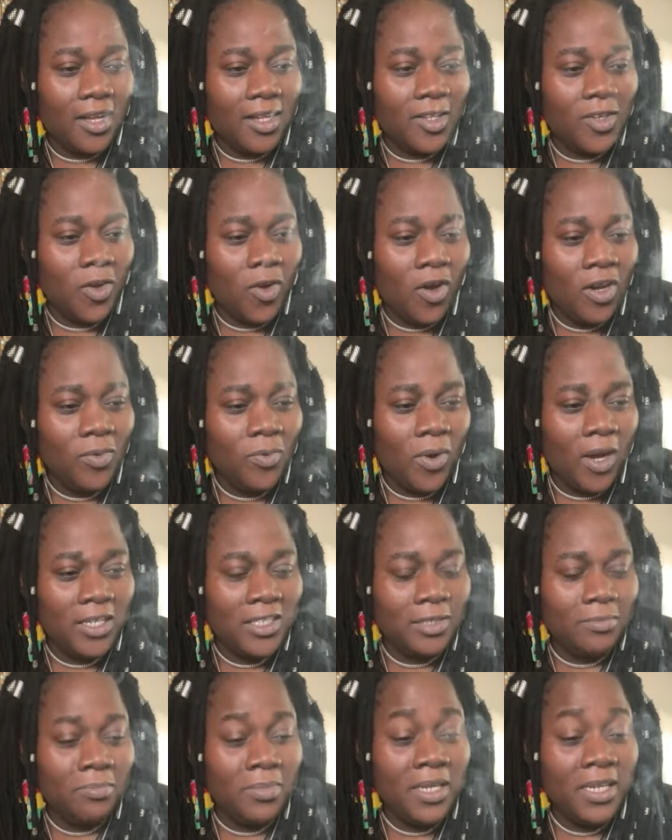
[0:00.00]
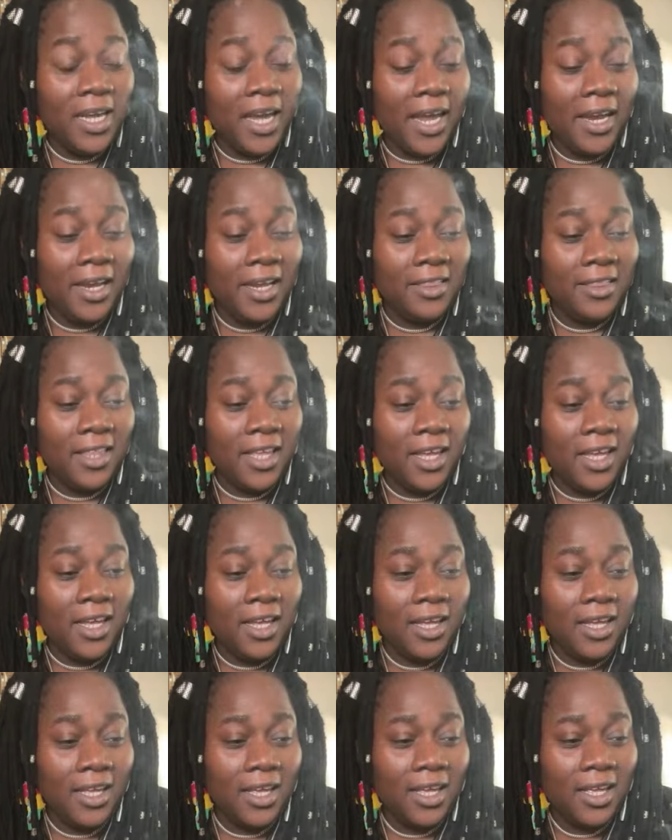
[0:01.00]
Don't want to be
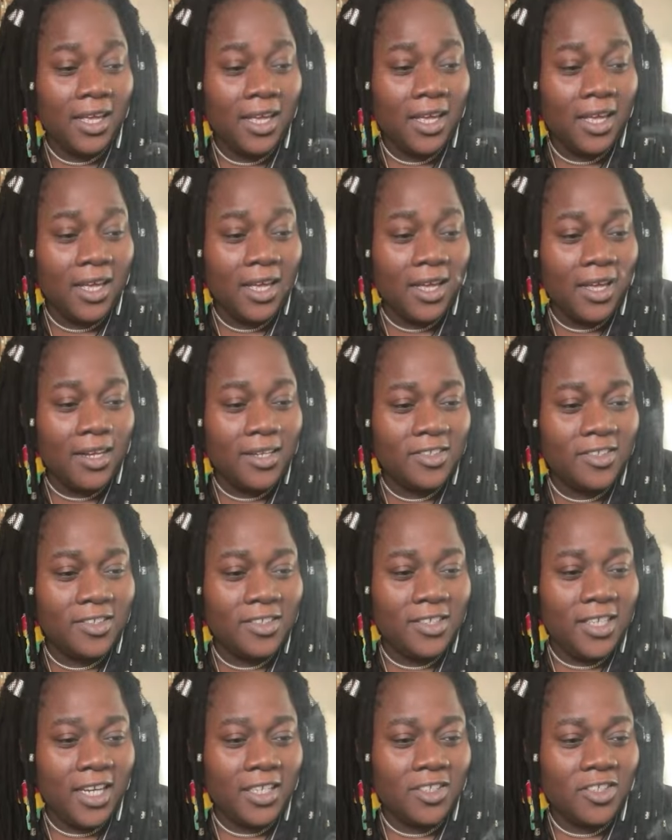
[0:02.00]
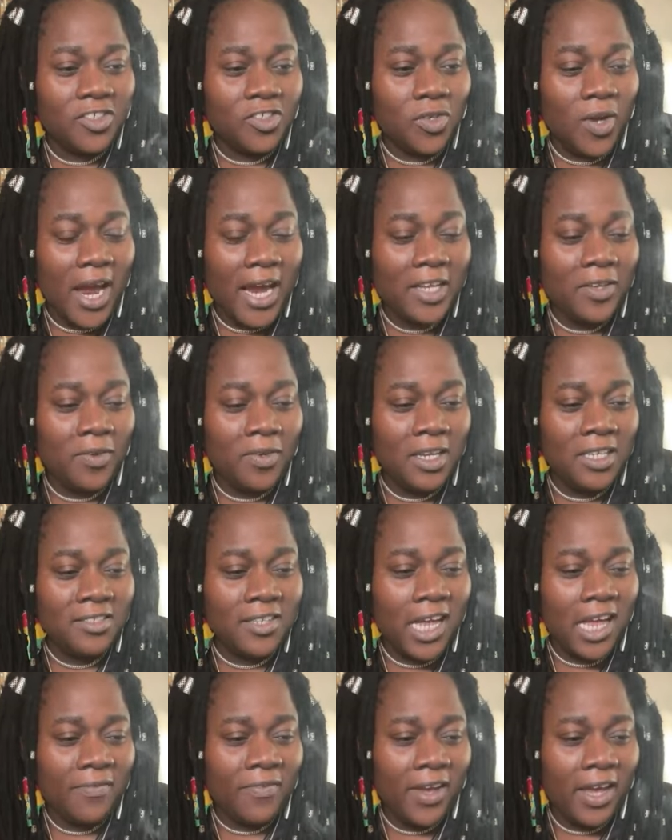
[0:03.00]
anything. Just trying to
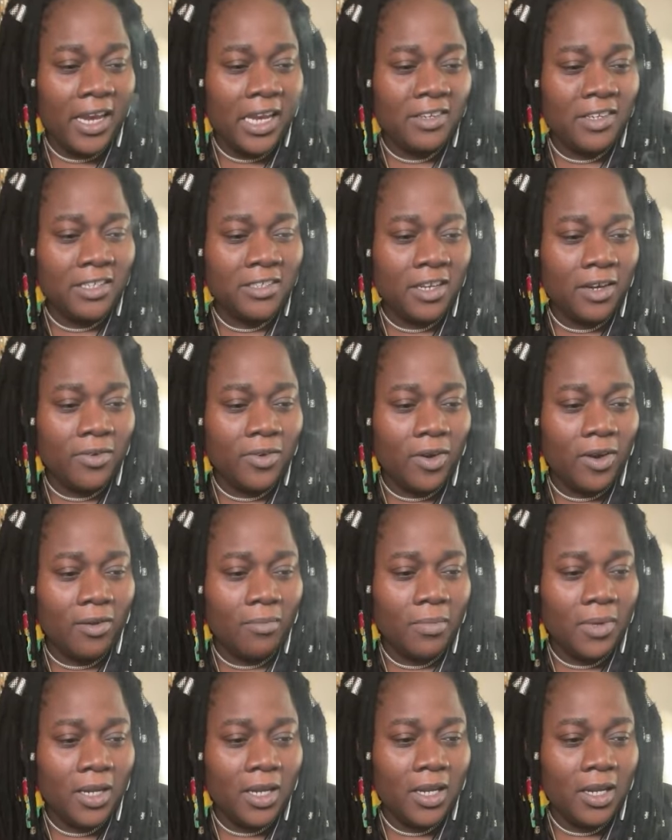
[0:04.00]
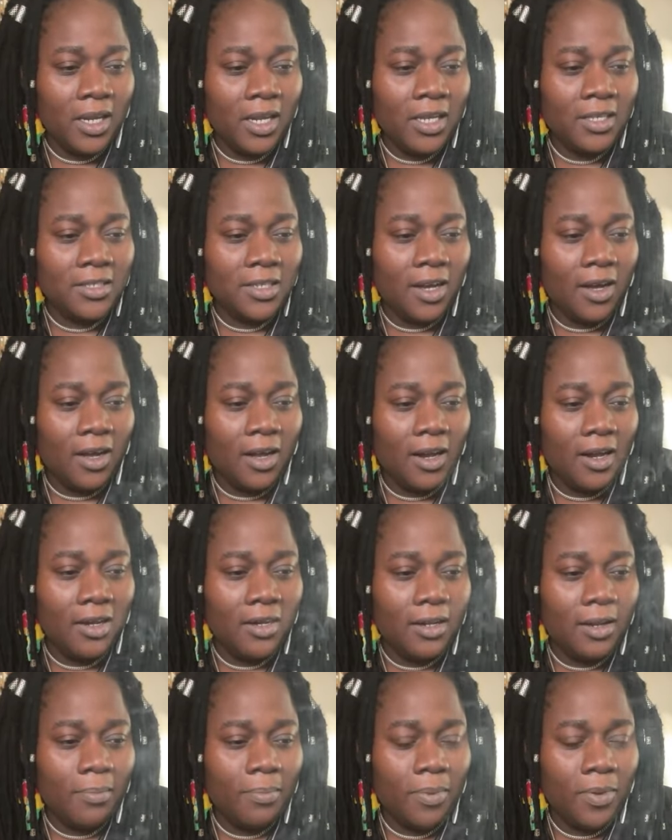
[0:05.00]
decipher energies around me is all
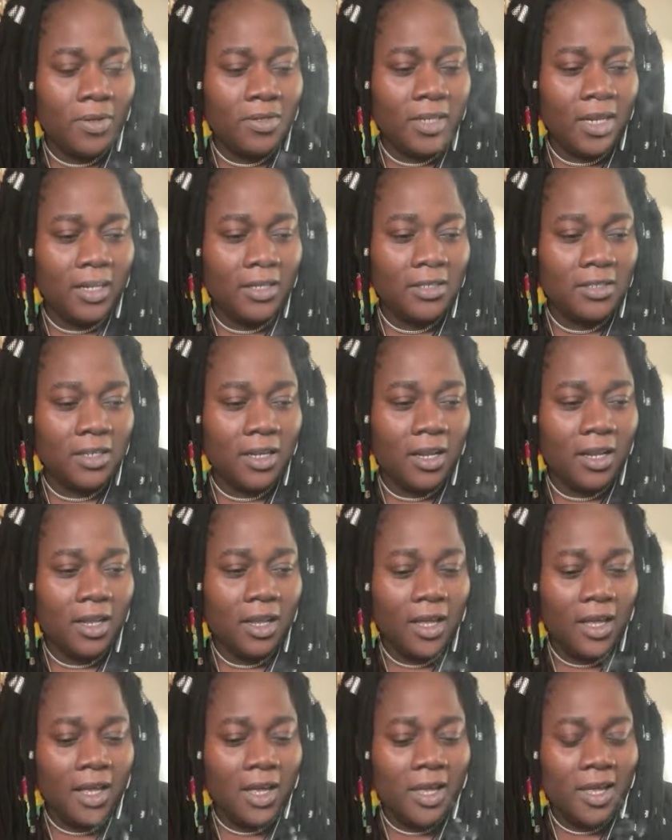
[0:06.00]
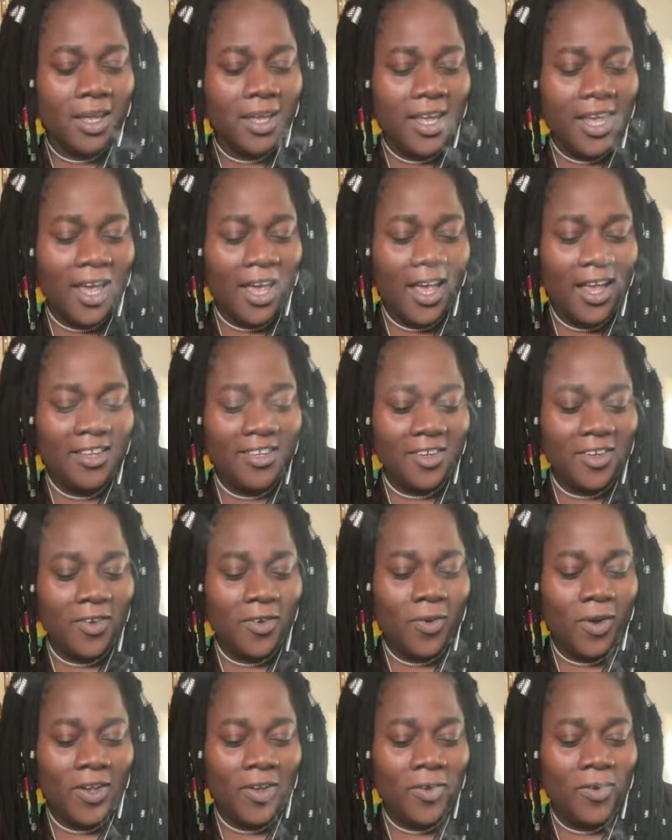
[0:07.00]
the potential. Yeah, so
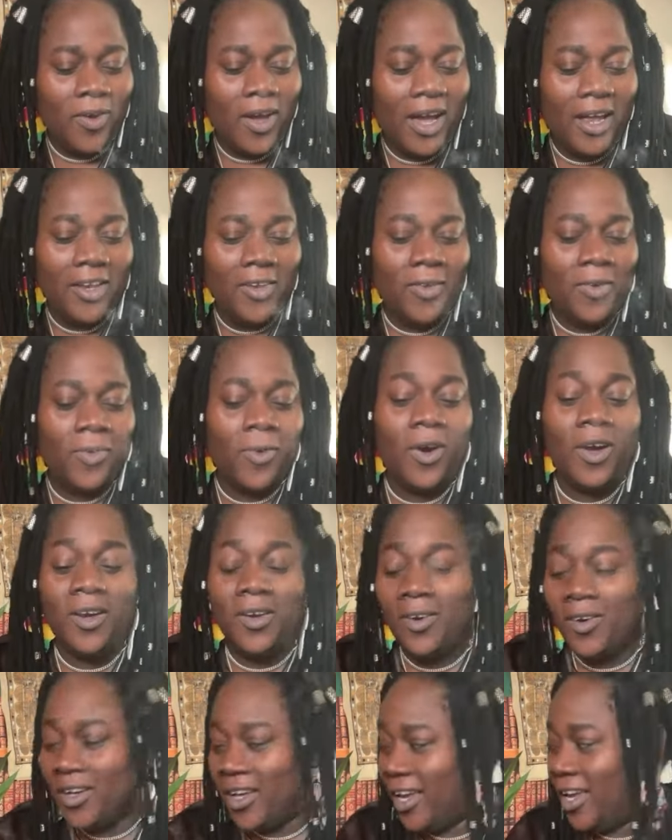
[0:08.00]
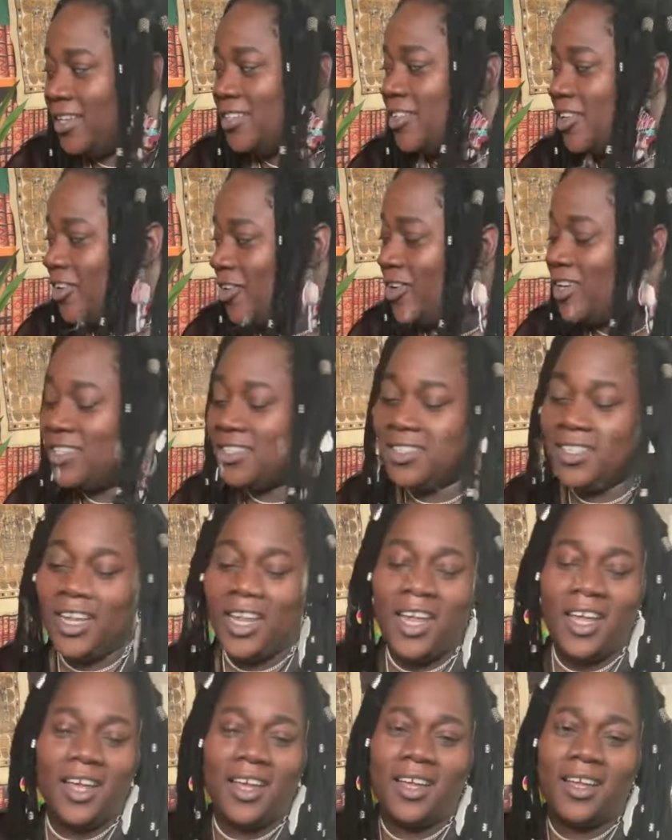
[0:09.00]
you're okay, so you're a
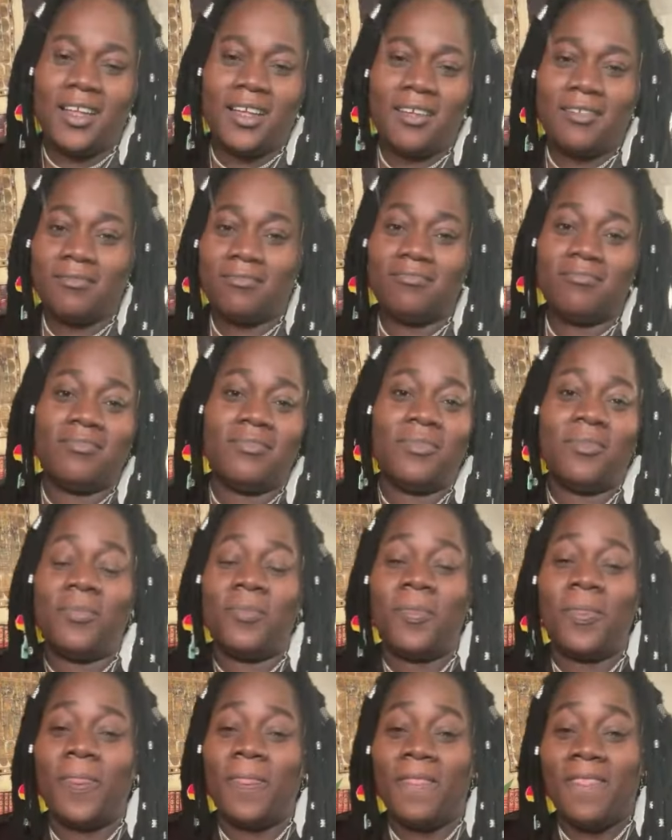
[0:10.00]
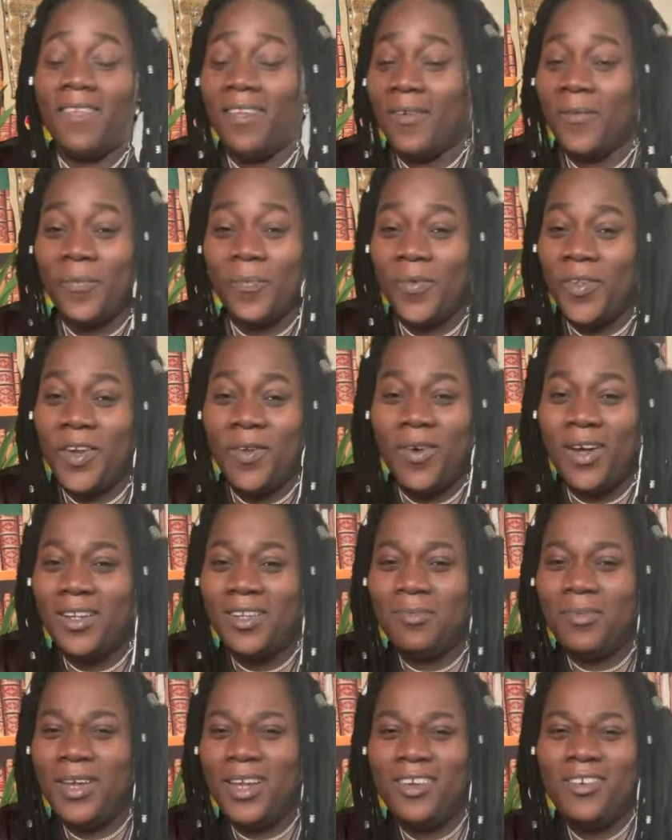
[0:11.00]
snake. You don't want to
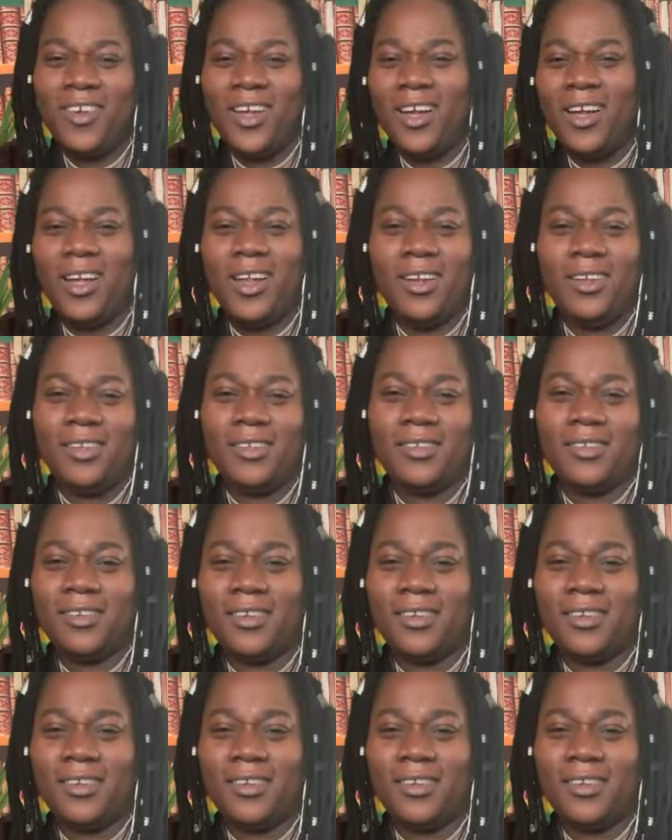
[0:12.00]
be a dragon.